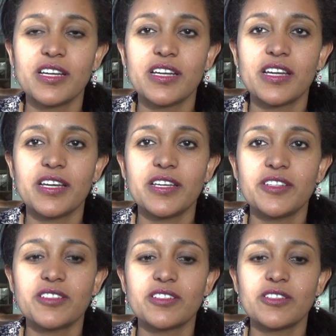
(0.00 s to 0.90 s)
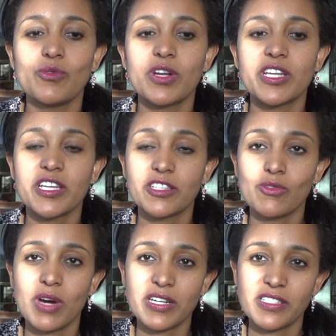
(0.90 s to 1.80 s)
and working
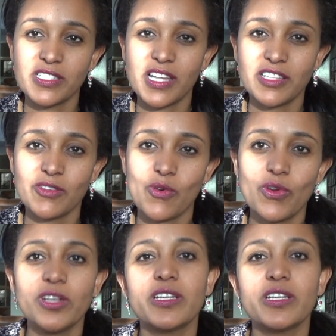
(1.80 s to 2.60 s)
towards that goal,